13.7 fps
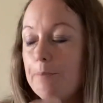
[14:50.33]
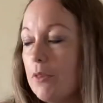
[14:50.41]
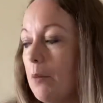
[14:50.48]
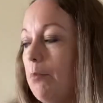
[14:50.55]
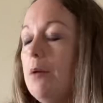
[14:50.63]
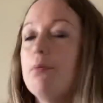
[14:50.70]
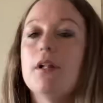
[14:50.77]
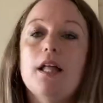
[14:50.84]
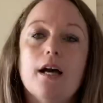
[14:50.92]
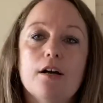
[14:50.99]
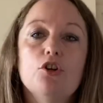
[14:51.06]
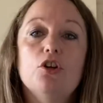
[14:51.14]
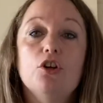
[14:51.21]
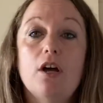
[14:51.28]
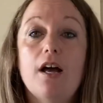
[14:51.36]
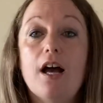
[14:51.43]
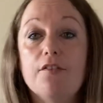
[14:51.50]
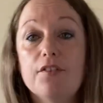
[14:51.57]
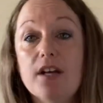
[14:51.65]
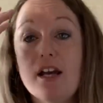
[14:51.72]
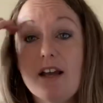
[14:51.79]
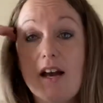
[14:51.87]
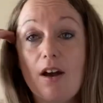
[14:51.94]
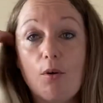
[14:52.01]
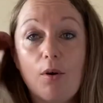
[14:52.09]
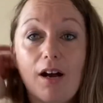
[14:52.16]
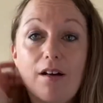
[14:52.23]
people are going to have a night
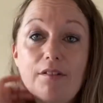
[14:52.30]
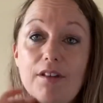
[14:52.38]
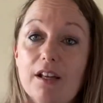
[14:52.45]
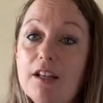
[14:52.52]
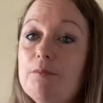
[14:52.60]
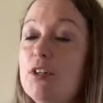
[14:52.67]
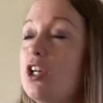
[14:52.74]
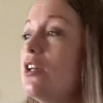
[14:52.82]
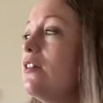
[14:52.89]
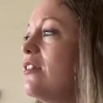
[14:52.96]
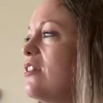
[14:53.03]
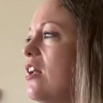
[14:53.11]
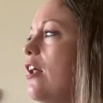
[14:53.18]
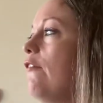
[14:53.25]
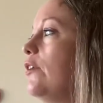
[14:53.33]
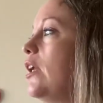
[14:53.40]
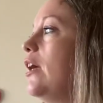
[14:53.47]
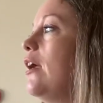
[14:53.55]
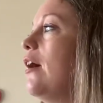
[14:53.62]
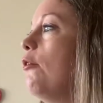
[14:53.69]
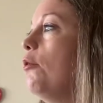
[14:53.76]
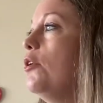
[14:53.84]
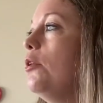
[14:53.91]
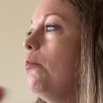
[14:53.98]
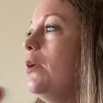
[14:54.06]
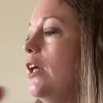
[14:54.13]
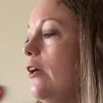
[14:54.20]
out, aren't they? You can still have a night out at
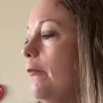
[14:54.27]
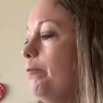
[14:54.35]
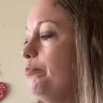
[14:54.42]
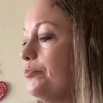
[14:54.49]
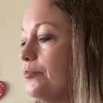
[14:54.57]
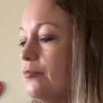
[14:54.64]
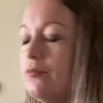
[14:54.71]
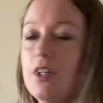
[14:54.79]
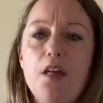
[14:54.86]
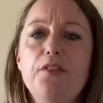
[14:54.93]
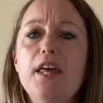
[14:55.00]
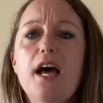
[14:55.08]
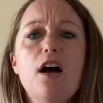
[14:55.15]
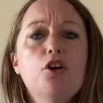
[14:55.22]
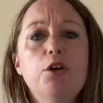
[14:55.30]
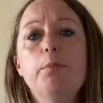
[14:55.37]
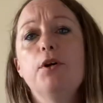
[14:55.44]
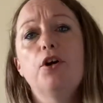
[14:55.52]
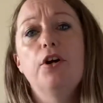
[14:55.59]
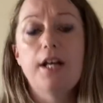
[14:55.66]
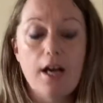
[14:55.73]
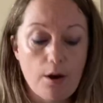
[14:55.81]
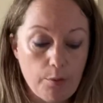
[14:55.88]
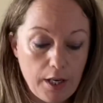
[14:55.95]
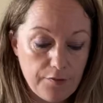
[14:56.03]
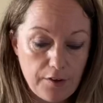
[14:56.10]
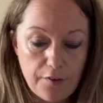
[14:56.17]
the minute. They are going to be going
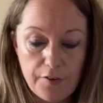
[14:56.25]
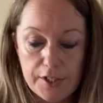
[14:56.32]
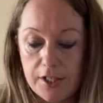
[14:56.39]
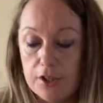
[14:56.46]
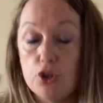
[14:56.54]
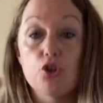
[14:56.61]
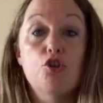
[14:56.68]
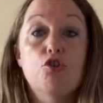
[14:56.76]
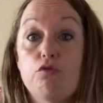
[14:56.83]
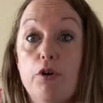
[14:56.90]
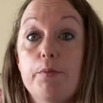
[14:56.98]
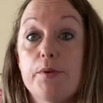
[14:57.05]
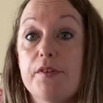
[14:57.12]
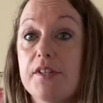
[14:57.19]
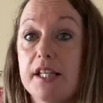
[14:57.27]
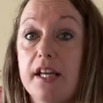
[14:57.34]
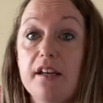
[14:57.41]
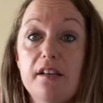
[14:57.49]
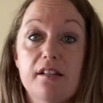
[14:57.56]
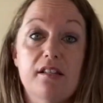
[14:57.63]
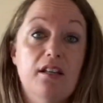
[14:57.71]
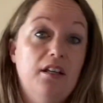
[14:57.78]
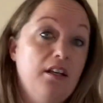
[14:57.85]
out, even if it's in just groups of six.